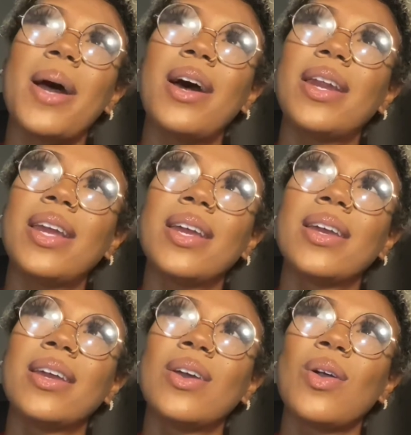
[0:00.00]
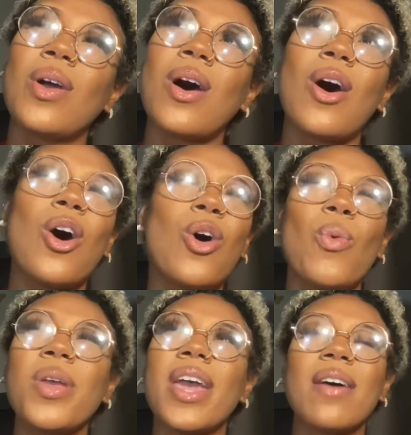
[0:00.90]
it, all
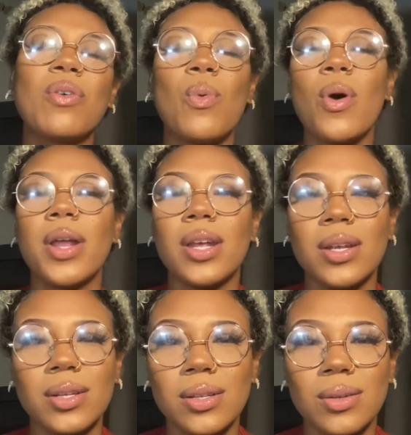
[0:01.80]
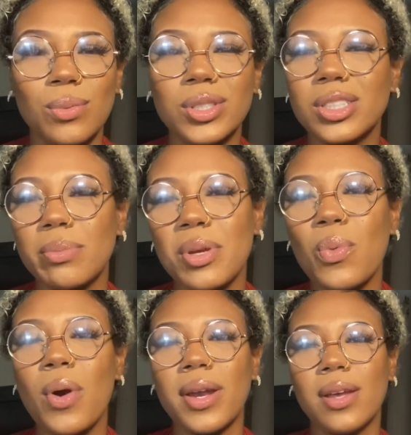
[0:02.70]
we ever wanted was to be
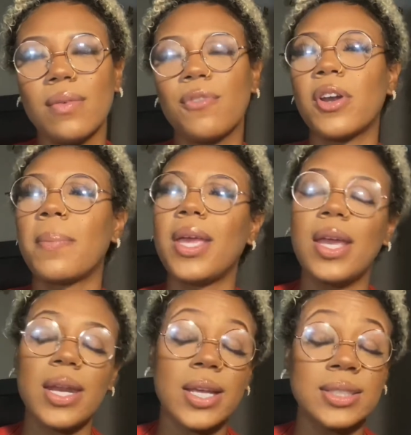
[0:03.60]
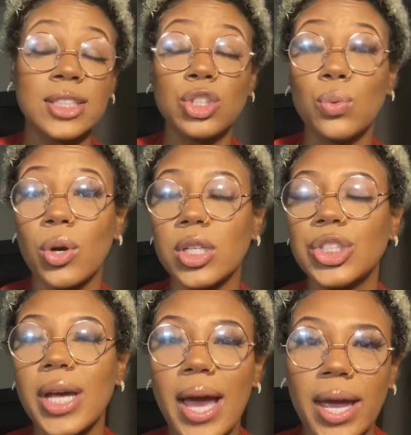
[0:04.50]
wanted from the beginning. Since you were a
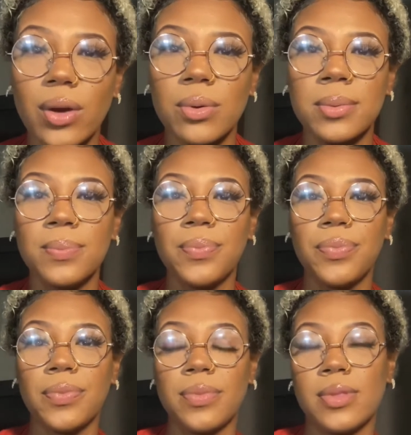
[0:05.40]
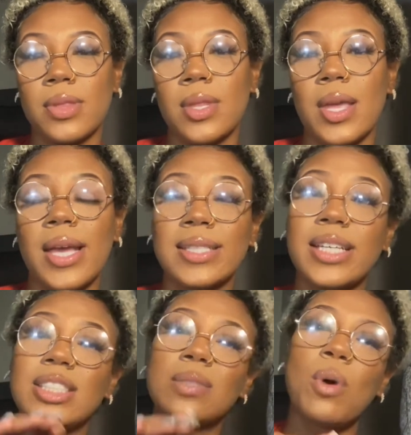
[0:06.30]
child, as a
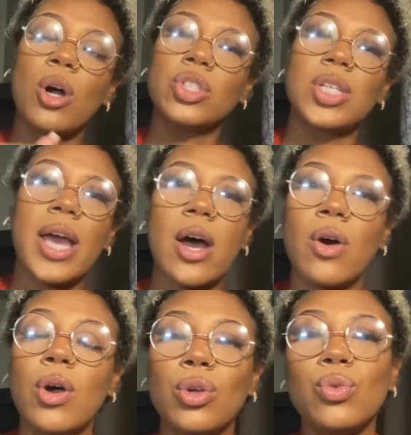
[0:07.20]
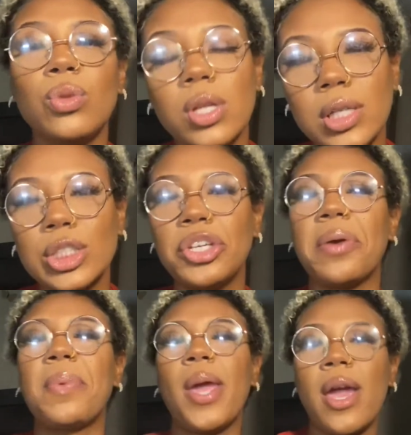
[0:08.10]
small child, you looked to your
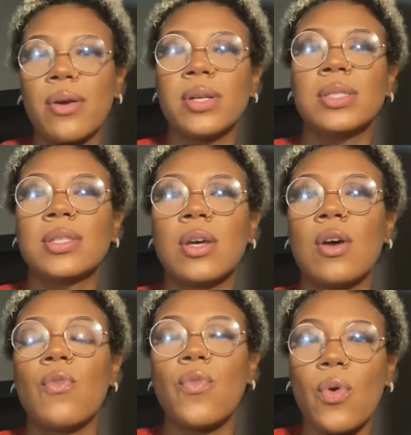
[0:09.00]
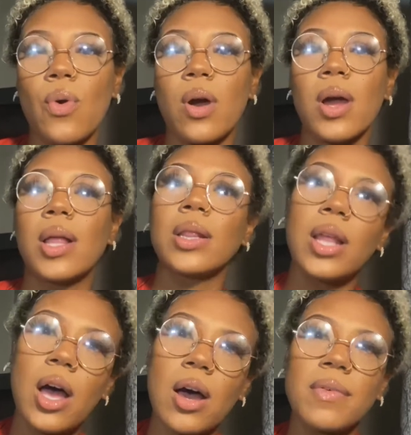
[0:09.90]
parents for
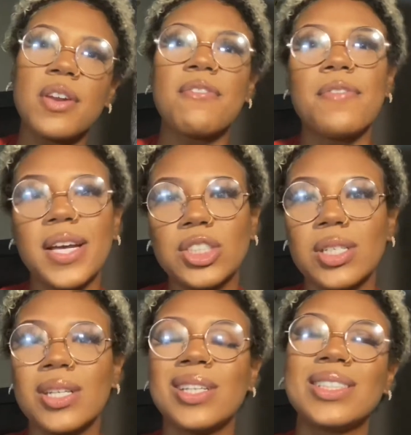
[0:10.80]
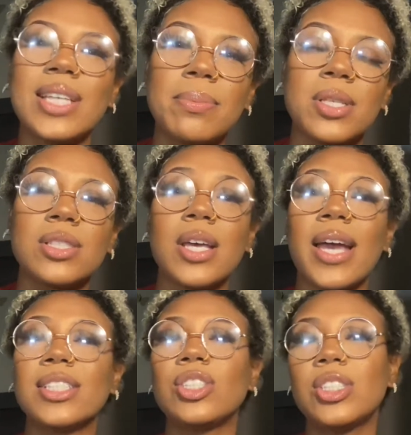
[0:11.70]
love and affection and acceptance.
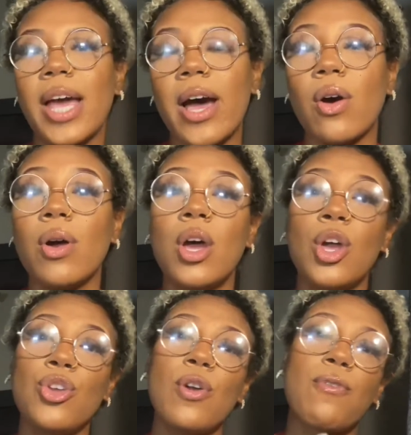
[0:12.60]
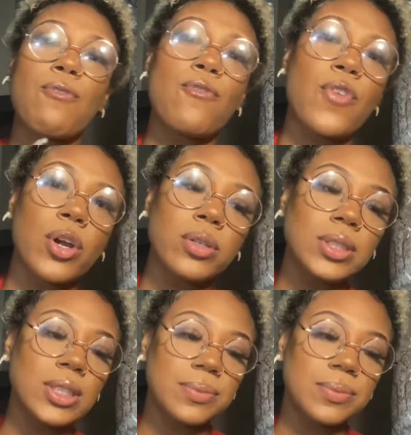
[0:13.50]
As a child, your first